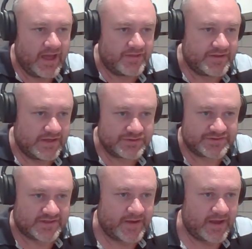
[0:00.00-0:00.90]
The
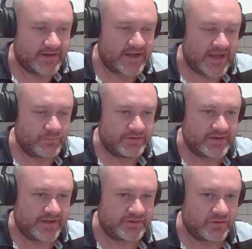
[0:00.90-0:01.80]
interesting part came when
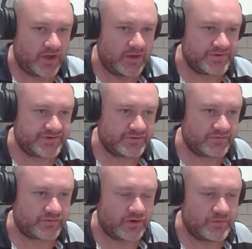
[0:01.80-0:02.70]
Nathan Lyon was sort
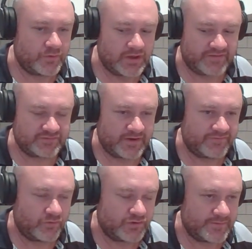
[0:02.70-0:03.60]
of throwing the ball after
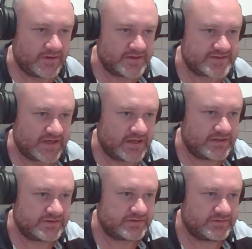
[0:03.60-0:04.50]
about 40 minutes
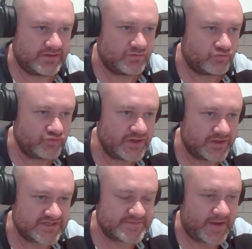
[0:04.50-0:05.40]
and it
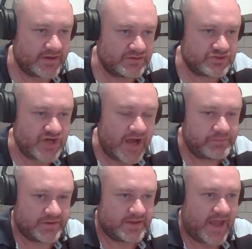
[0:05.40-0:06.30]
really spun
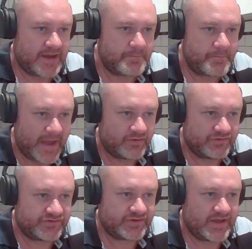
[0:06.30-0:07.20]
sharply and
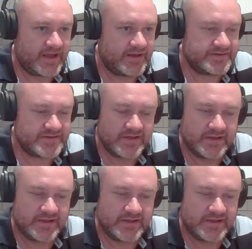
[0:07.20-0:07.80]
bounced, and